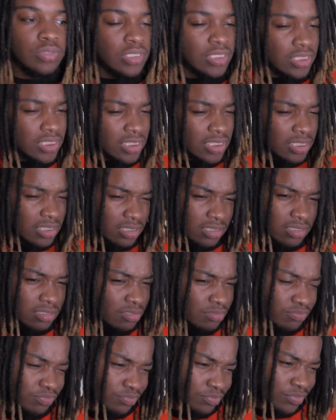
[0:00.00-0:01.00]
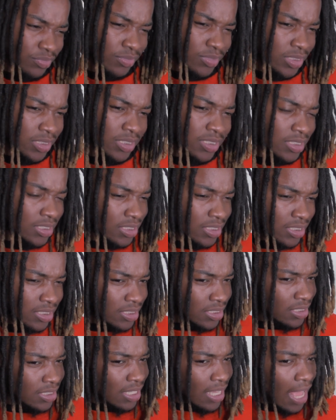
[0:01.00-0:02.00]
It's just,
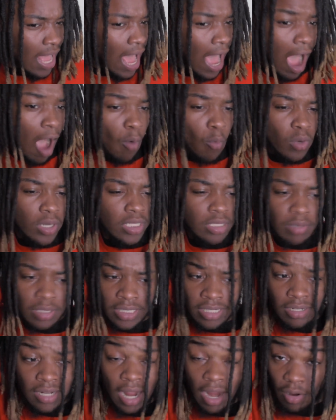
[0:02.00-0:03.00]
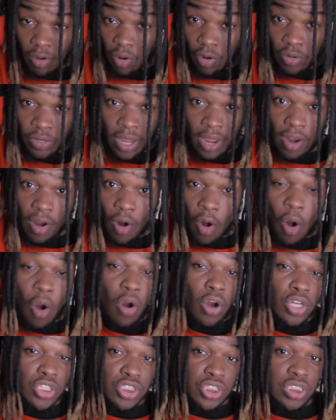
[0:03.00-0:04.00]
I want him to hear that
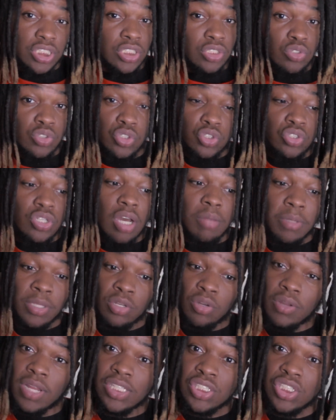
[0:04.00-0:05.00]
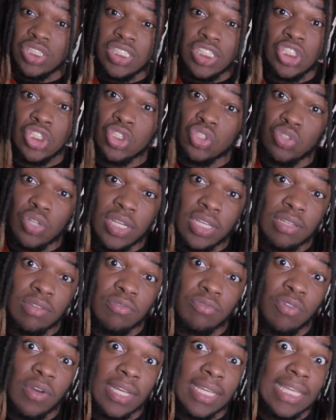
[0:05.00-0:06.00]
hard shit he used to drop. You know, that shit that's straight
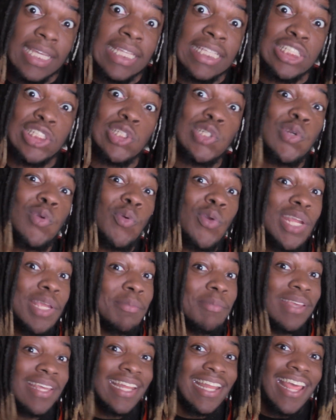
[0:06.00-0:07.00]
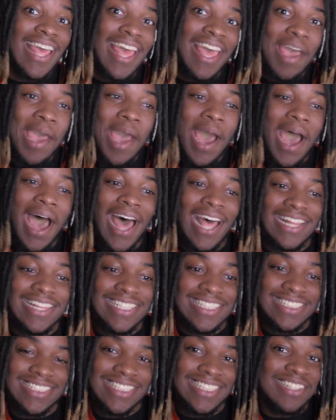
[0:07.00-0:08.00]
fucking screaming at
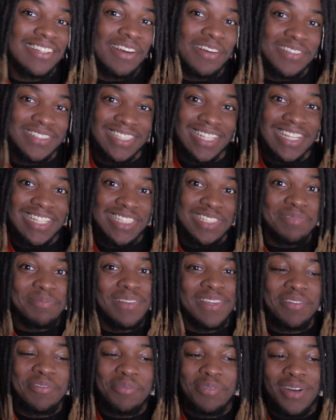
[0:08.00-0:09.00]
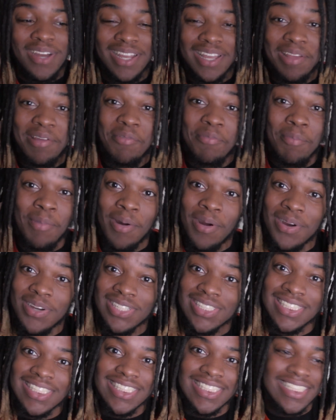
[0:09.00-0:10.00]
this shit, you know what I'm saying? Spitting fucking
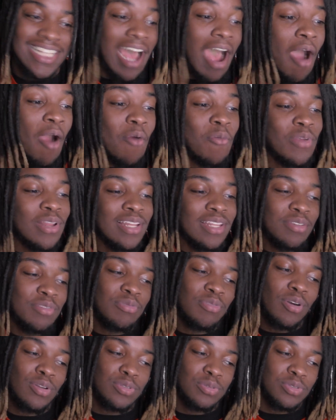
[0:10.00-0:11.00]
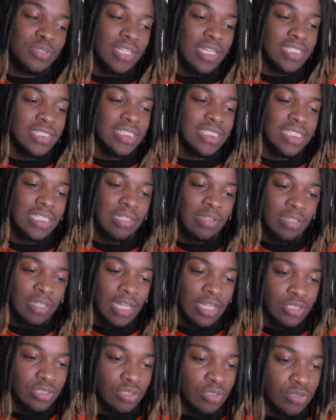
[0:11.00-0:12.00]
bars and shit. I really fucked with that shit.
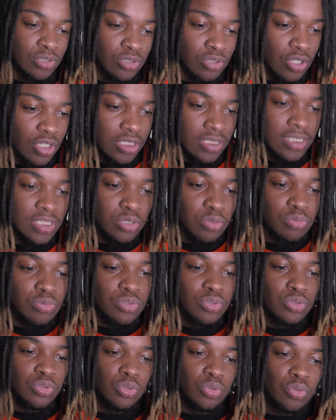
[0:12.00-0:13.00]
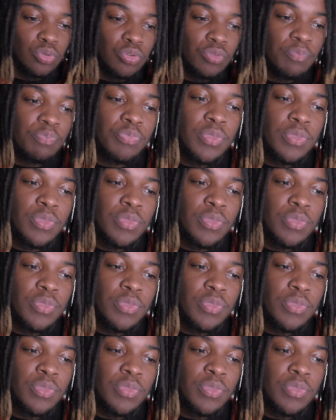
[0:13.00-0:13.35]
That's those songs. This one was cool.